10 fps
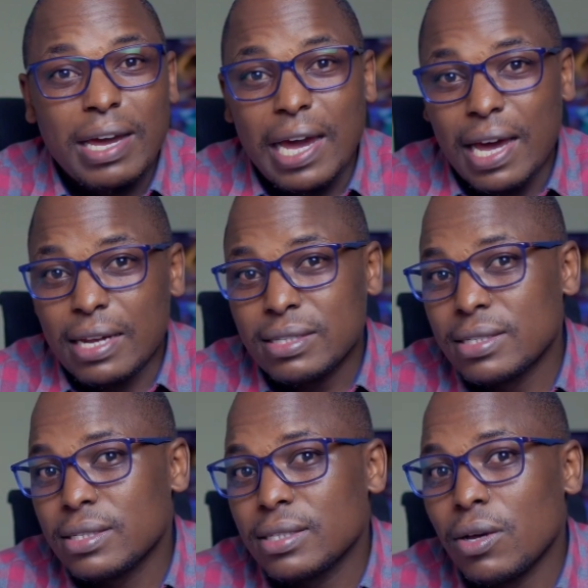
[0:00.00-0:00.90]

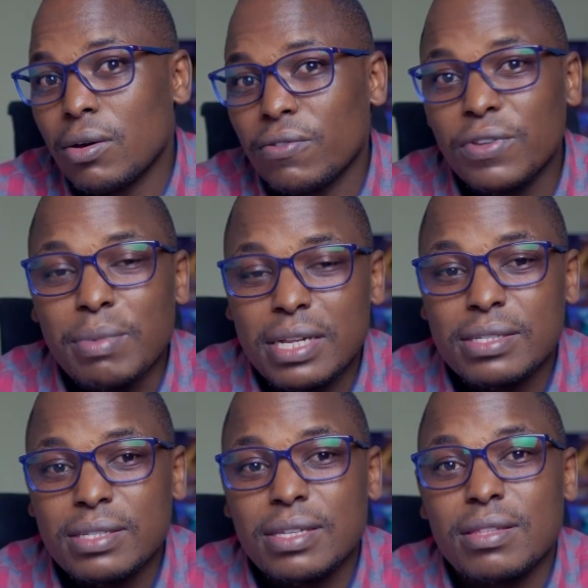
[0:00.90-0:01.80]
girls or
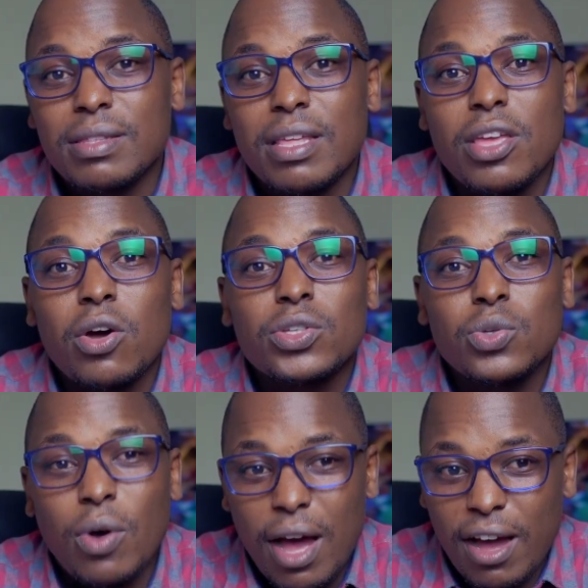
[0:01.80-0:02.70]
females, they
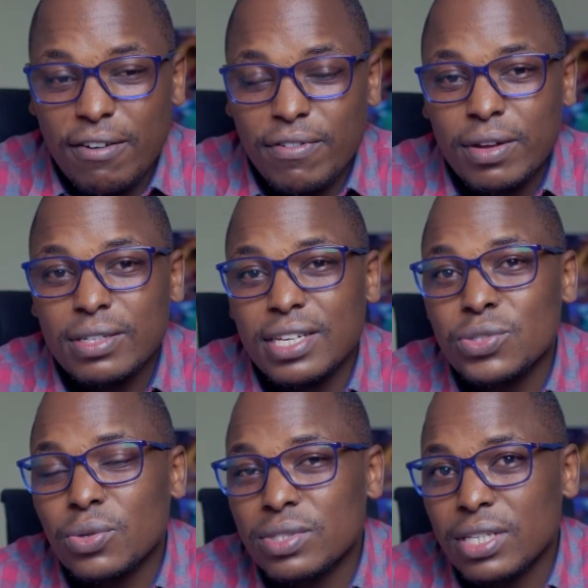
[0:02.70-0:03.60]
also have
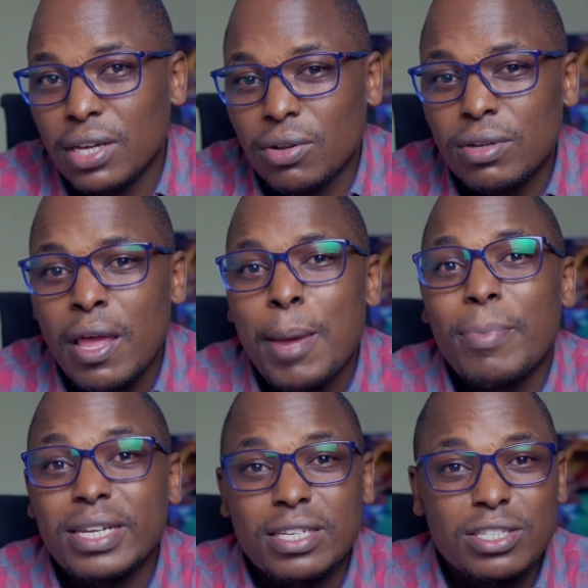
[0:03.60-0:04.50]
testosterone,
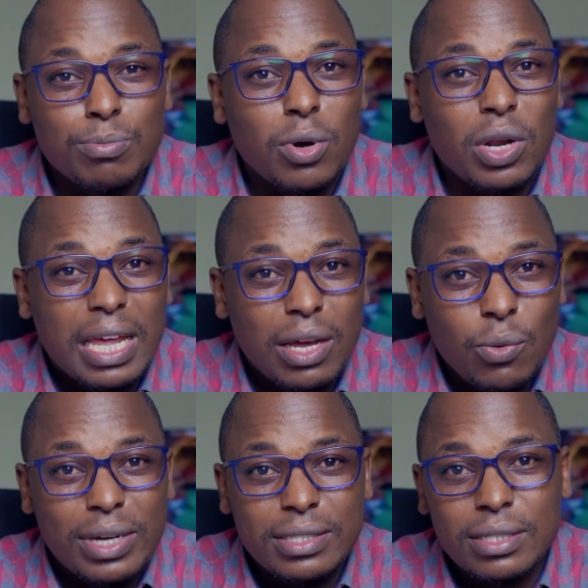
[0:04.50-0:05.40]
but in smaller
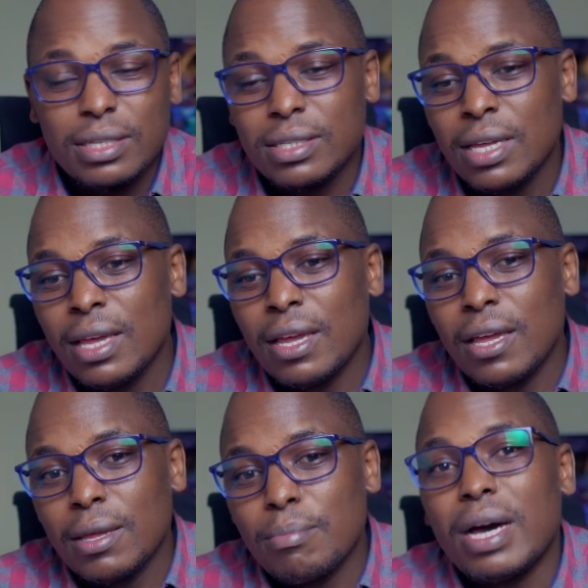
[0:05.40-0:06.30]
quantities.
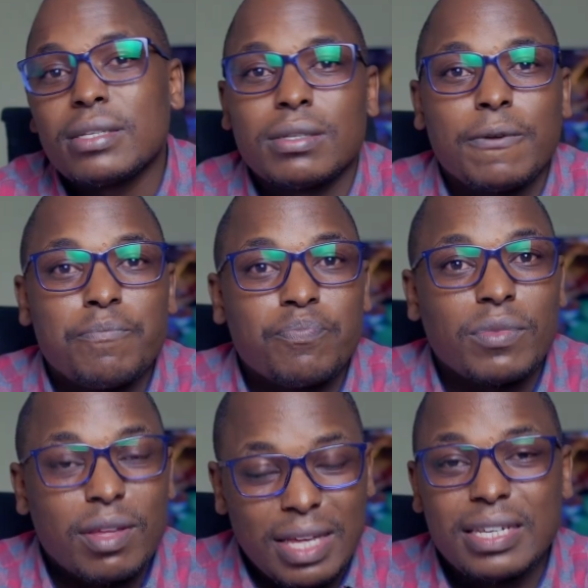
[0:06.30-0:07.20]
But
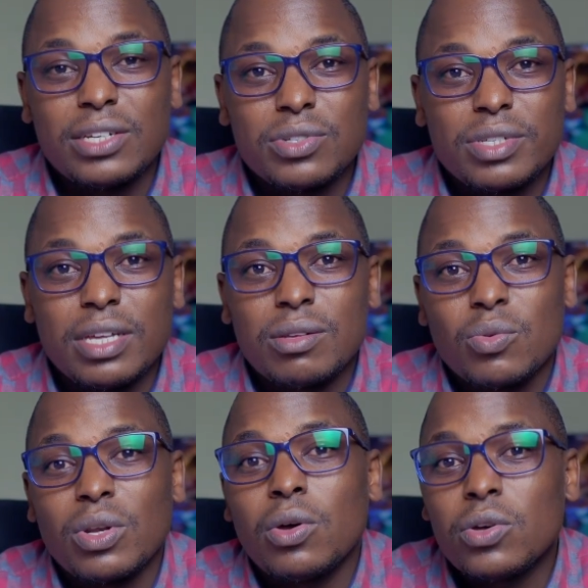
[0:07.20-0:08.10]
that androgen
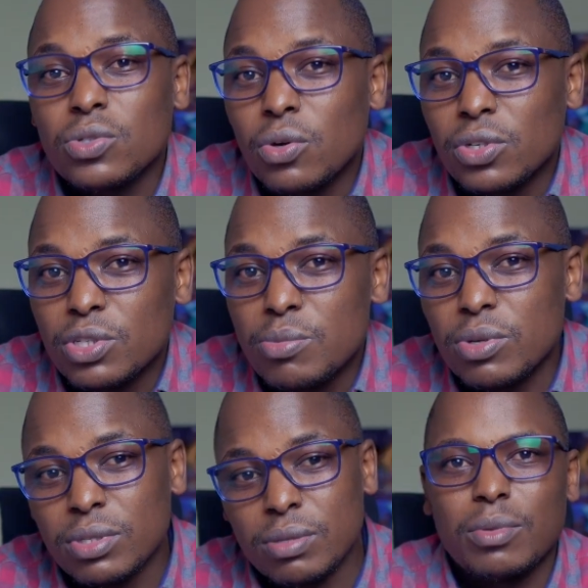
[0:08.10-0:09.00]
will also
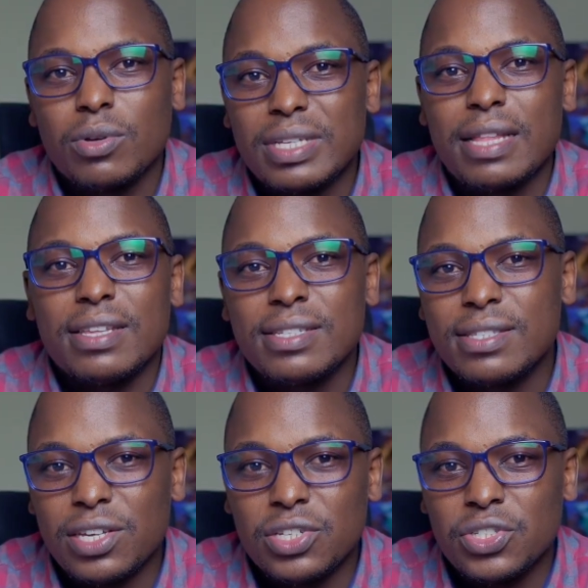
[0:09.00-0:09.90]
contribute because at this
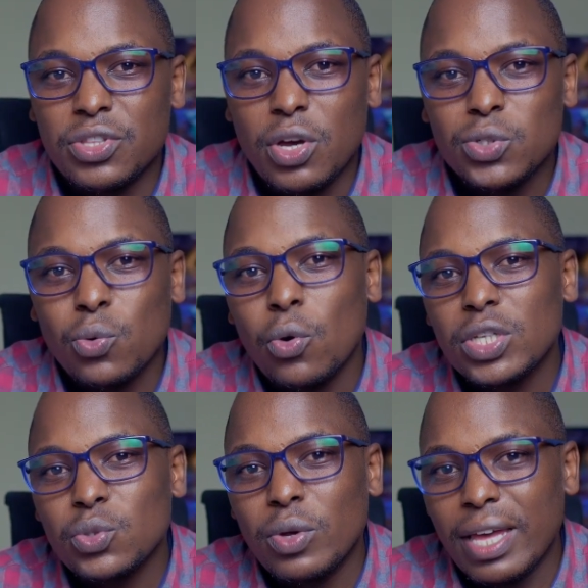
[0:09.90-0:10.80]
stage, they're also
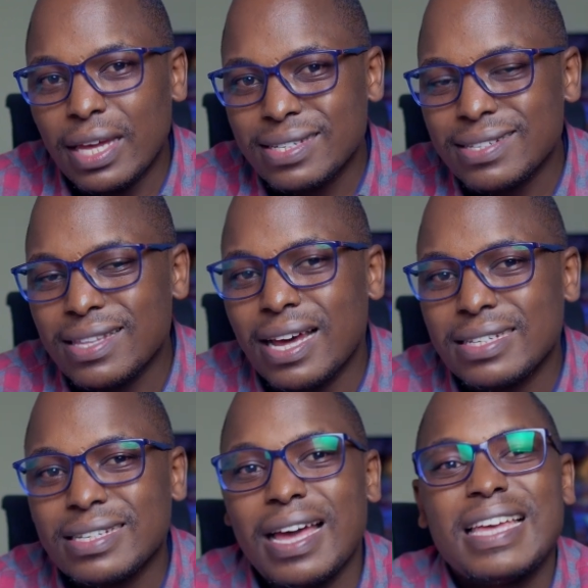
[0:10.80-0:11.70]
going to get
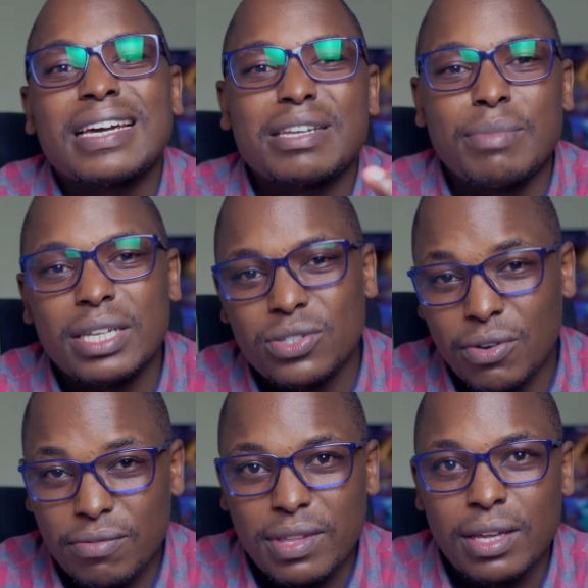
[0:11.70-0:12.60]
that increment
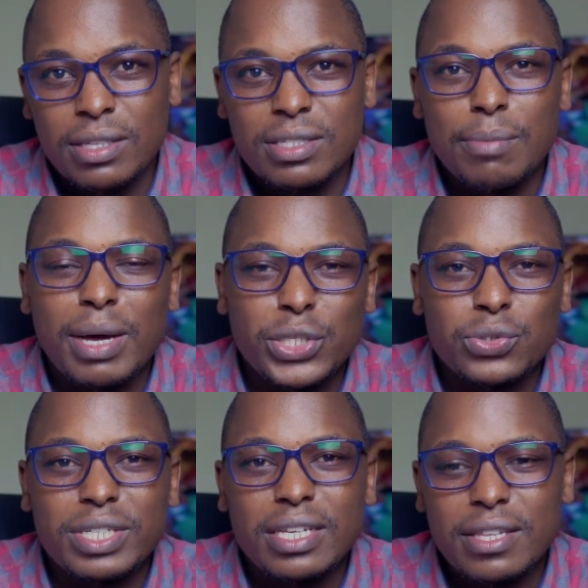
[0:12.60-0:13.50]
of the same
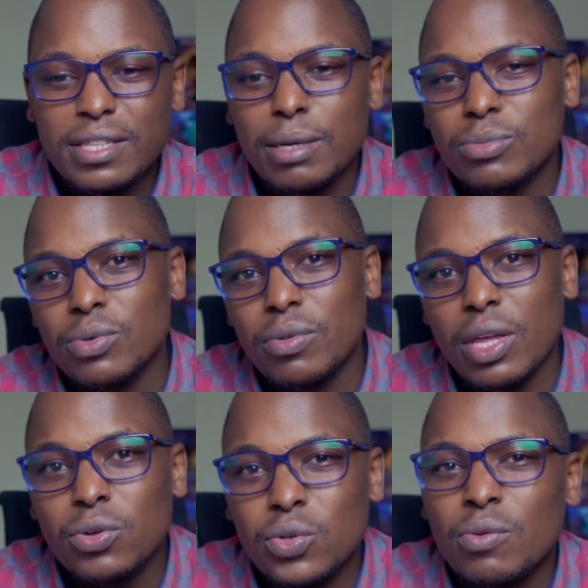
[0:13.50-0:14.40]
androgen in them. So
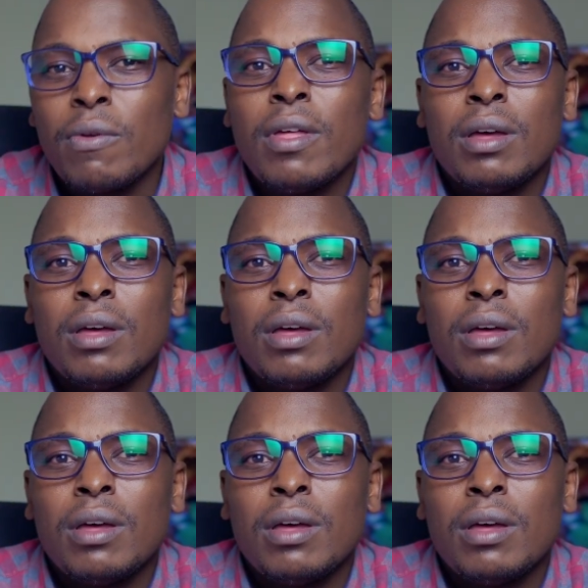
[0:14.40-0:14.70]
they also